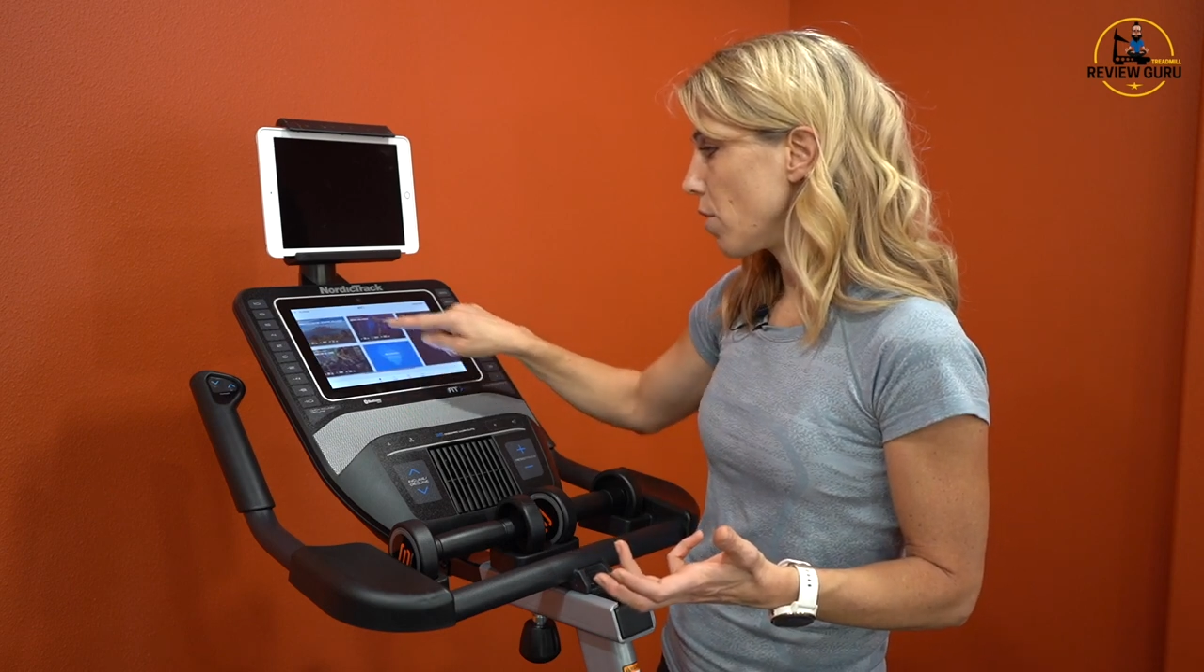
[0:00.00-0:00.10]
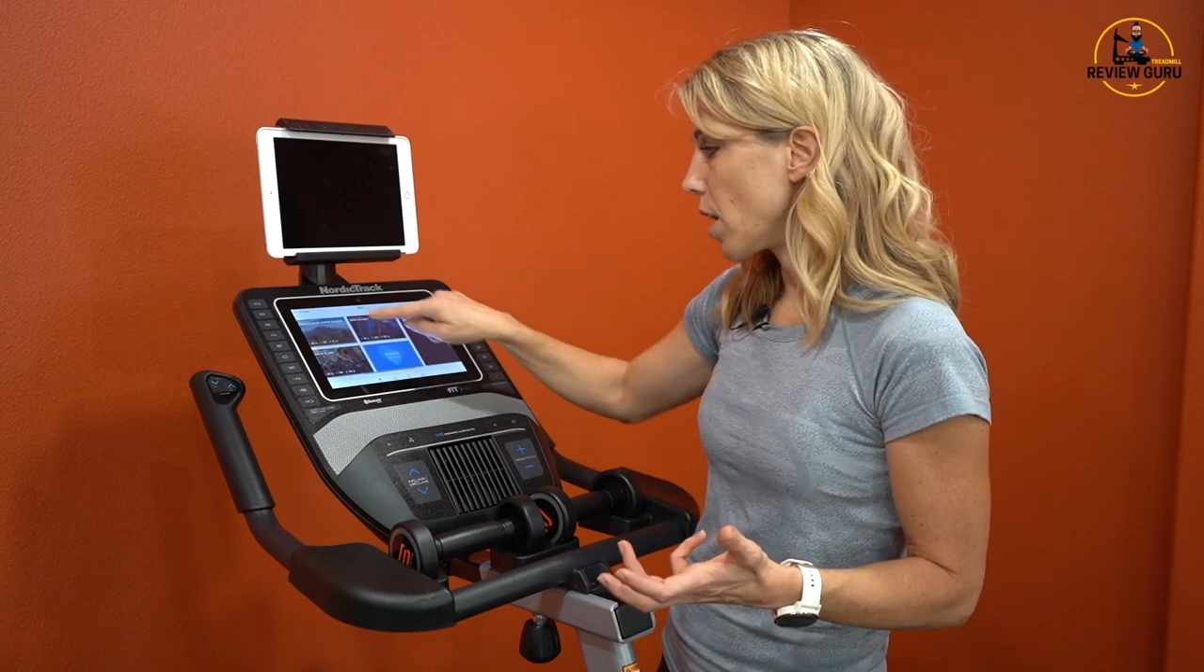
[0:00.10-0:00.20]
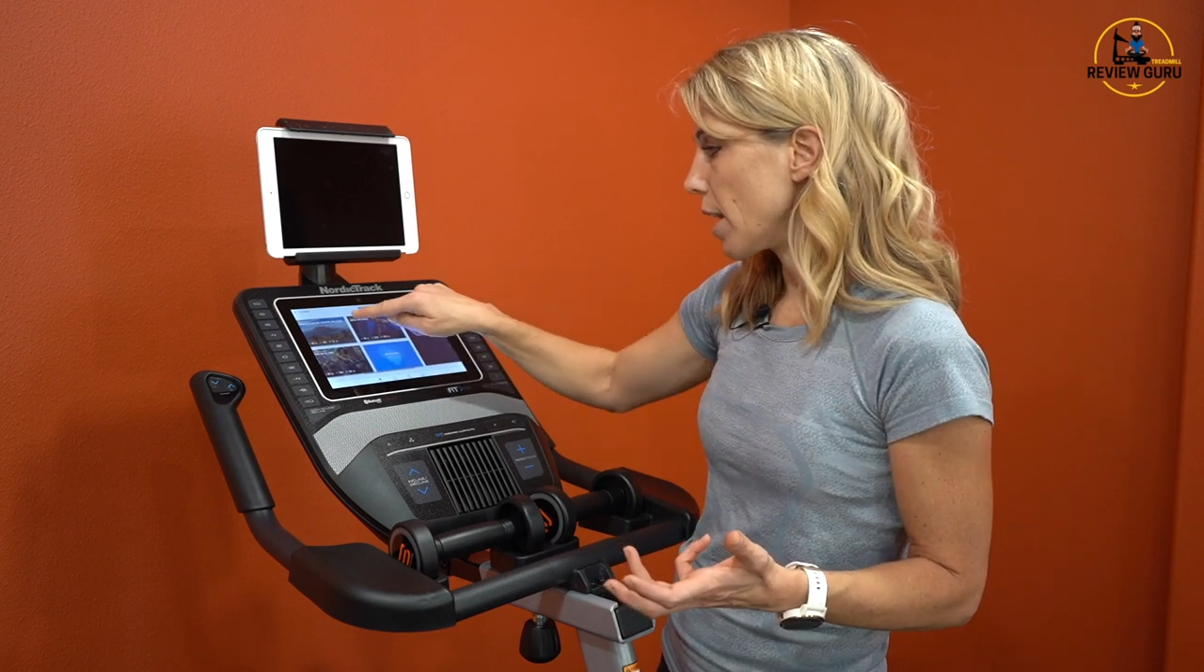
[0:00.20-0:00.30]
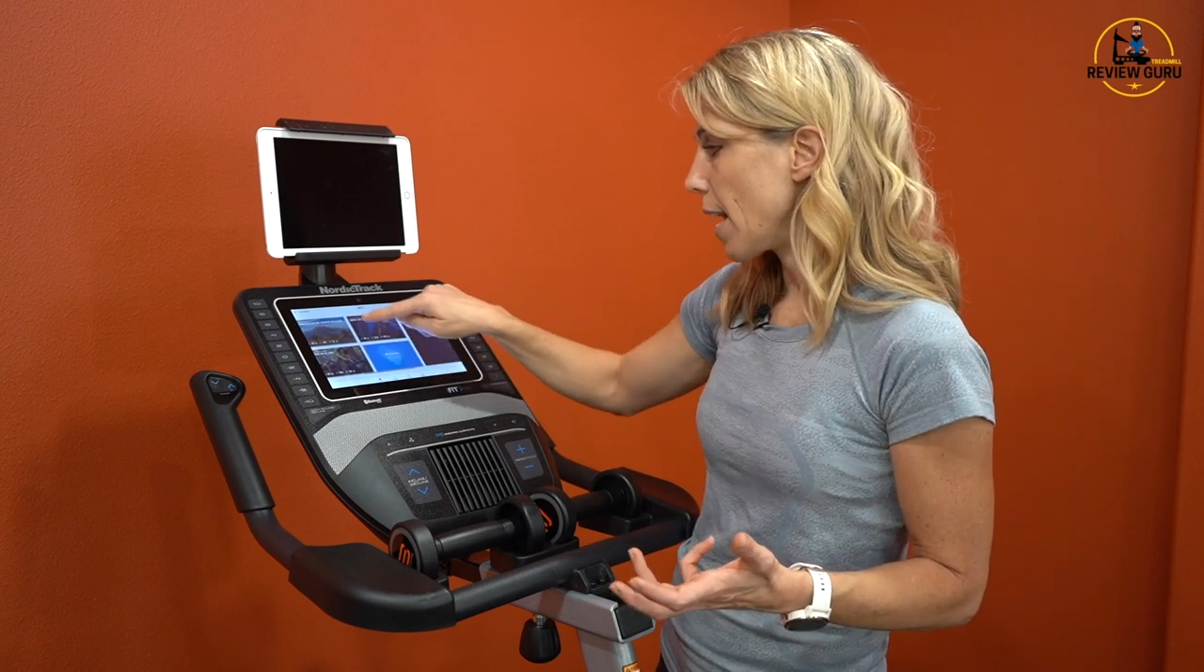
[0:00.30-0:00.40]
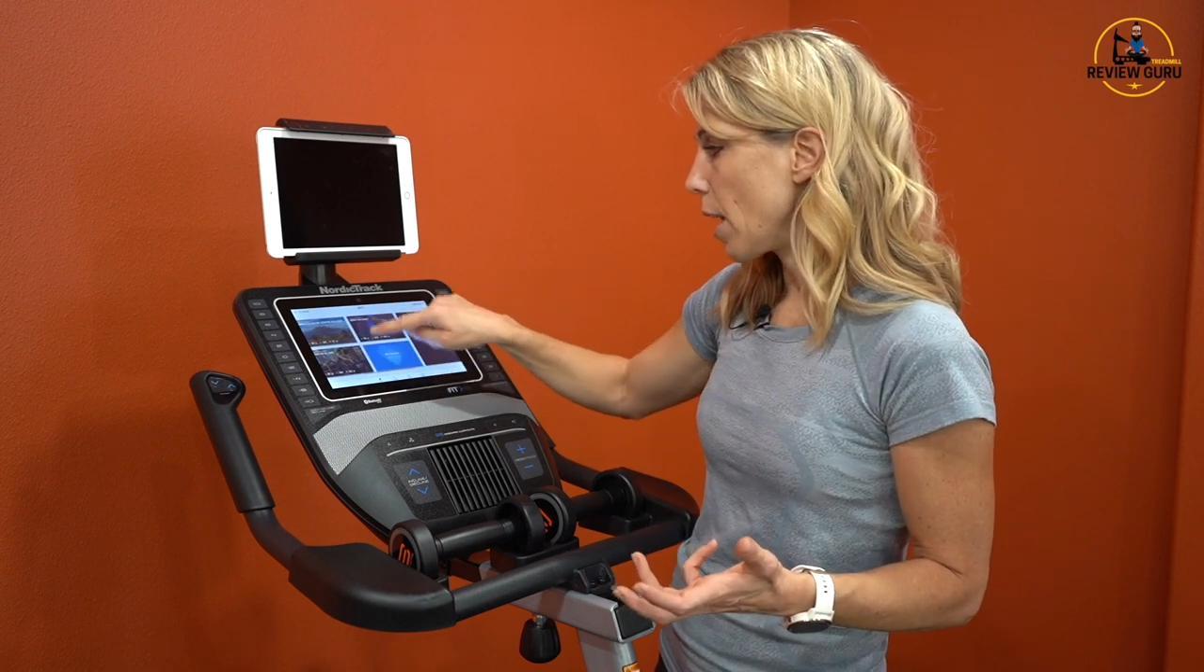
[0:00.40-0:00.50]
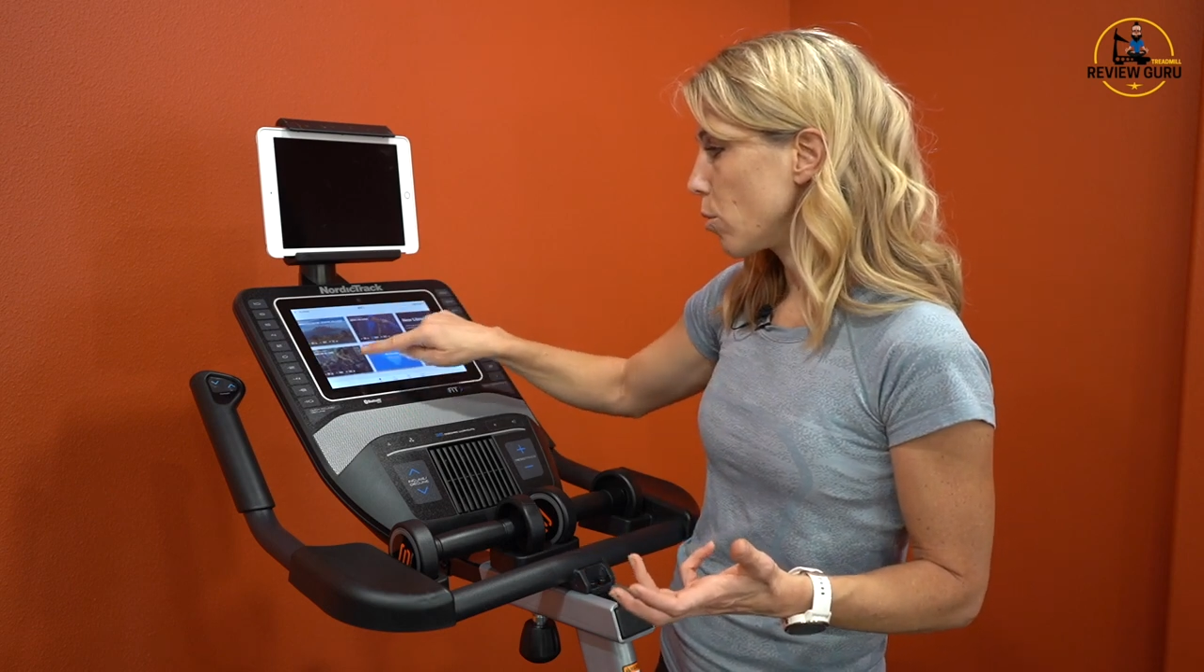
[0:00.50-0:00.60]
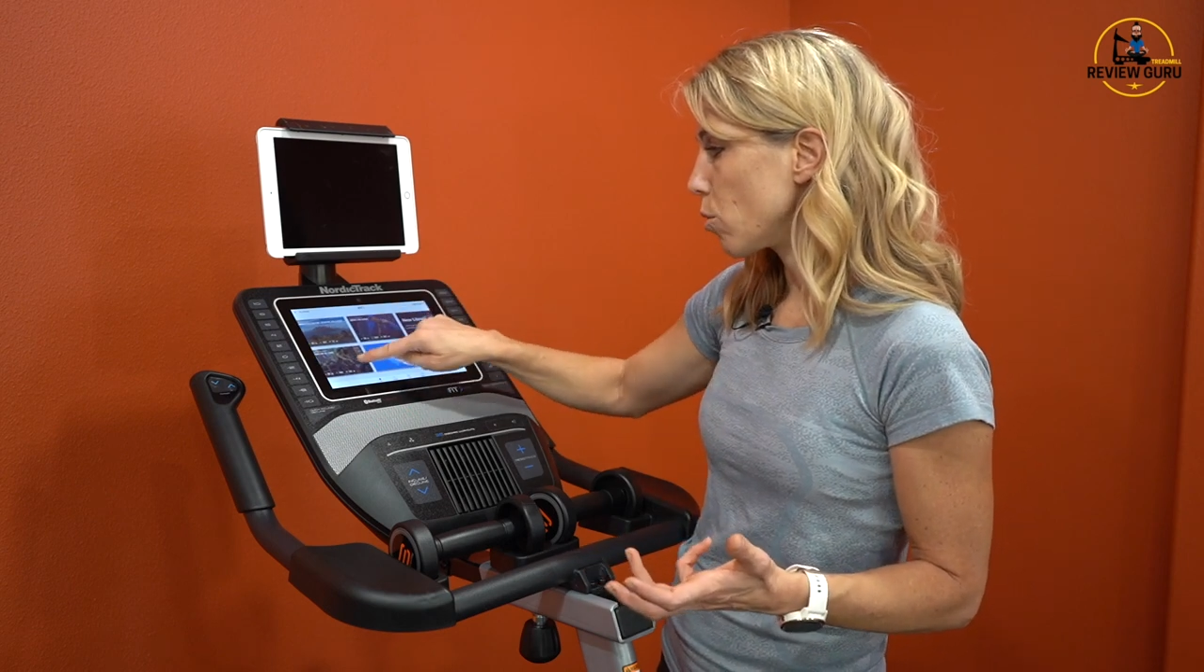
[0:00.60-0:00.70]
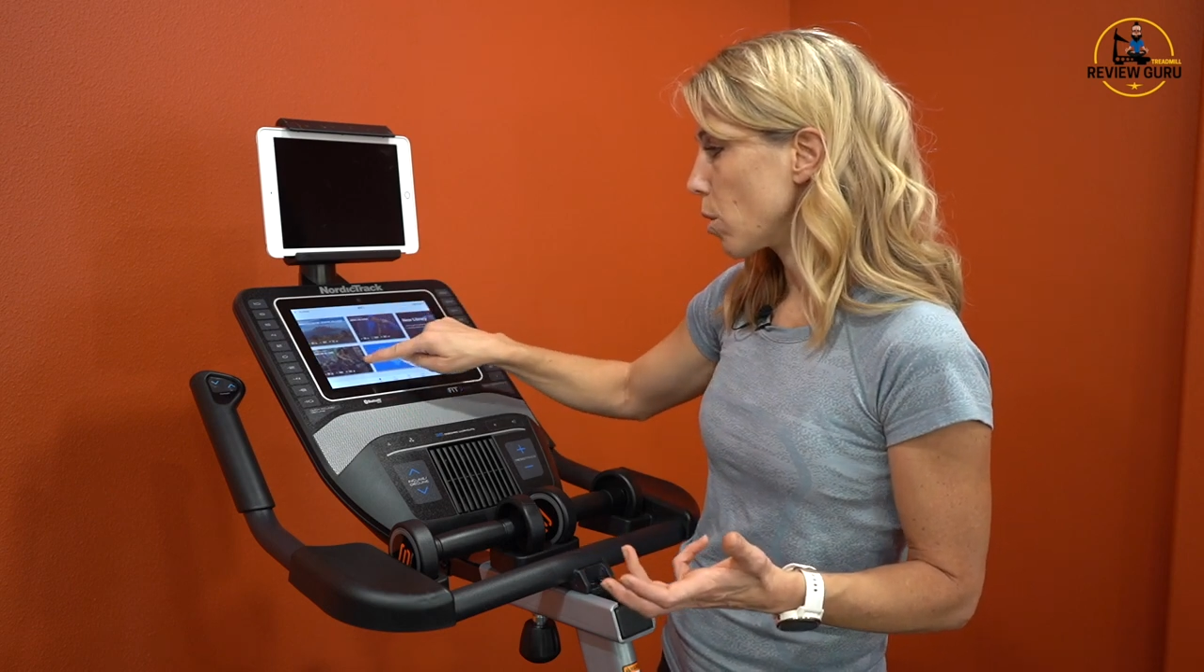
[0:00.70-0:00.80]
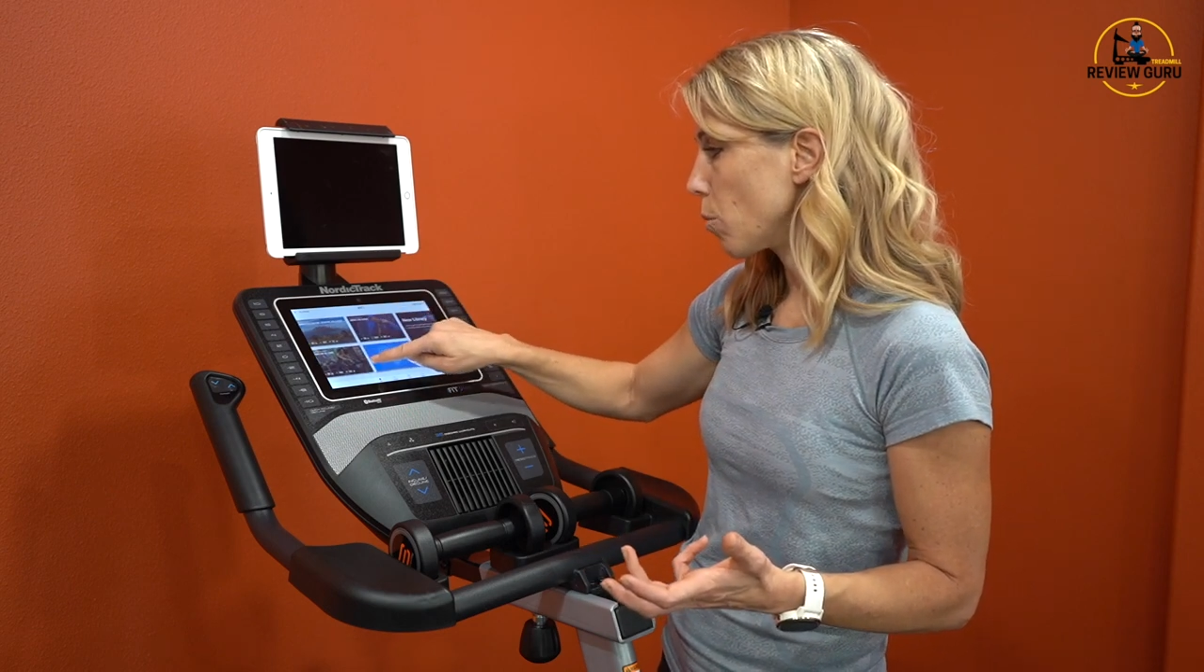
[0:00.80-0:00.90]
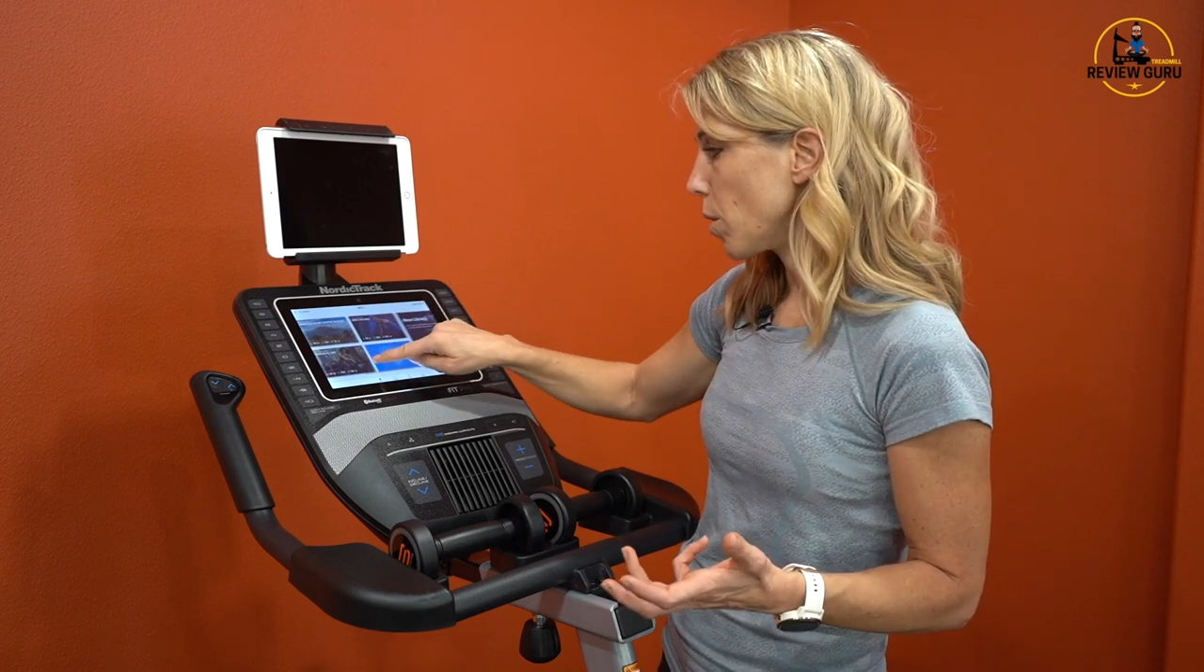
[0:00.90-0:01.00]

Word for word: You've got an outdoor